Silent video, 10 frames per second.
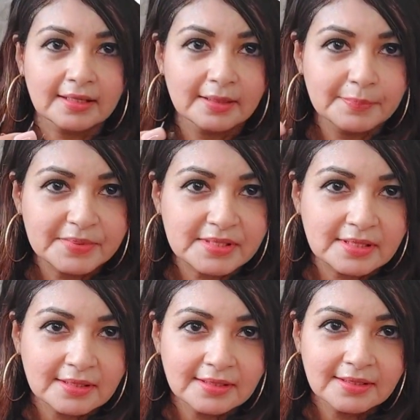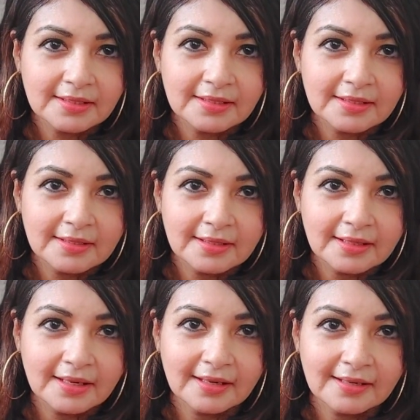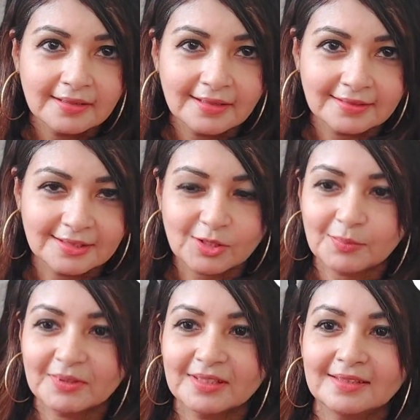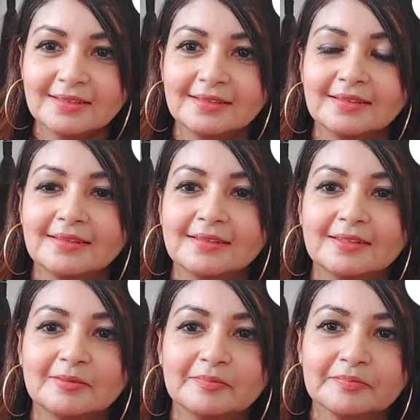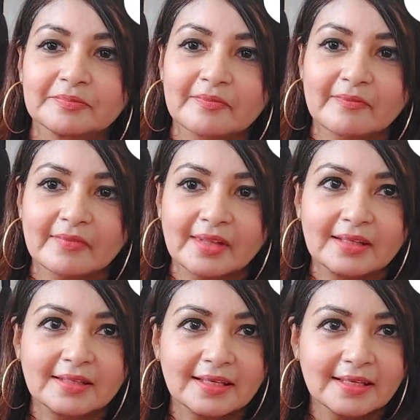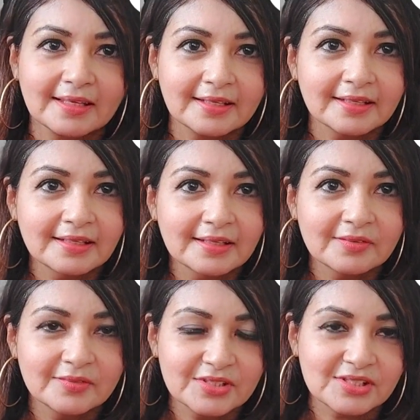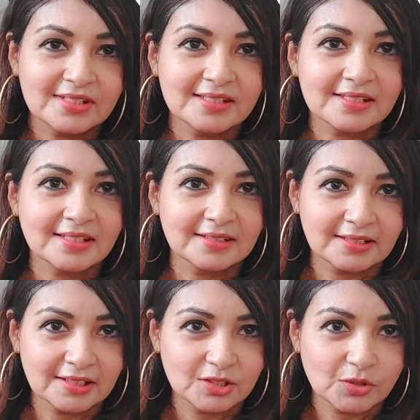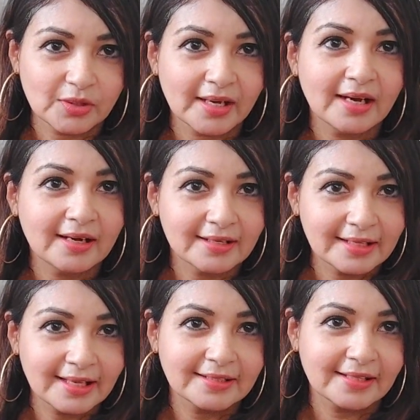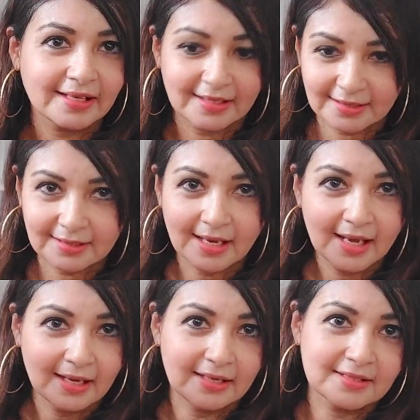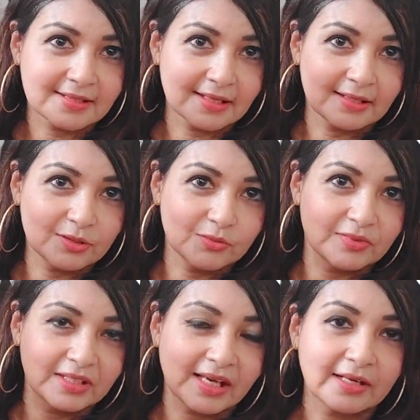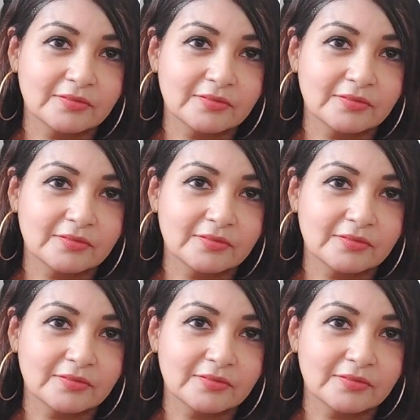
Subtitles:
clips at the top of the thing here, which is inserted into your hair. Again, there are say we